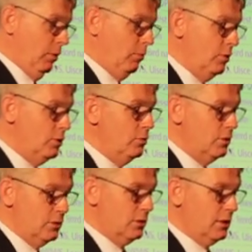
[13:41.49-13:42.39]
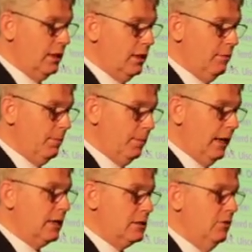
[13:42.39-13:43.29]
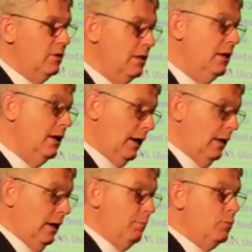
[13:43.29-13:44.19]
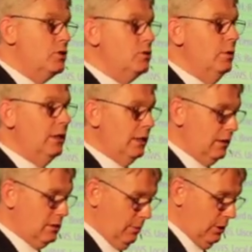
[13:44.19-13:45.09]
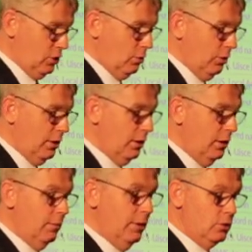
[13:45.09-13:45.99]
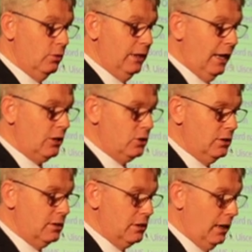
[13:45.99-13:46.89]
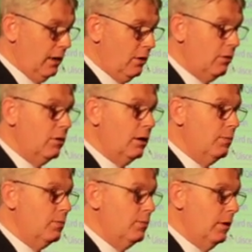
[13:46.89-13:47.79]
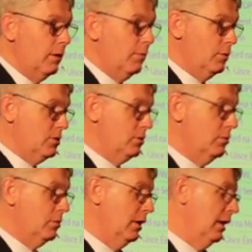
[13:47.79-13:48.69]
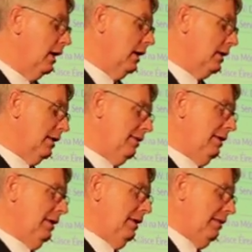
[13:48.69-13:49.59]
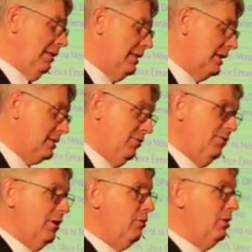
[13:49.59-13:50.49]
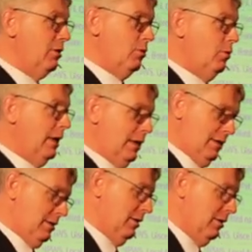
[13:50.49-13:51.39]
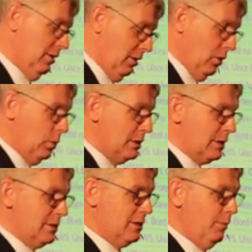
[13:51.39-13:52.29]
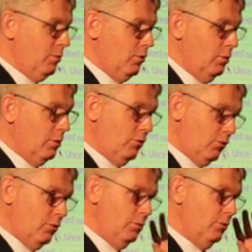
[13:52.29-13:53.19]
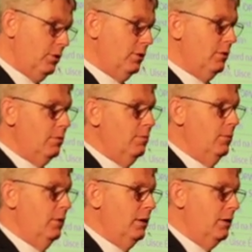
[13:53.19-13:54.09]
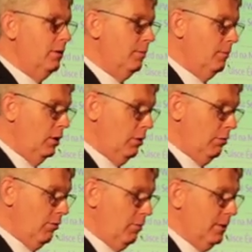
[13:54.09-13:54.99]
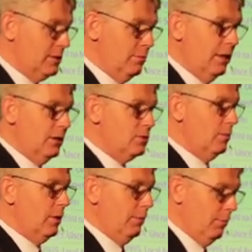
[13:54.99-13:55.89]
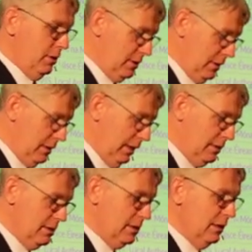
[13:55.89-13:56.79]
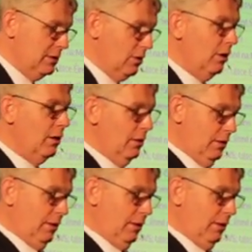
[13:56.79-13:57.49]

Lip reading: reduced activity, and pursuing that to make sure the actions are pursued. And that's a very quick kind of whistle-stop tour through the River Basin Management Plan. But as I said, it's all,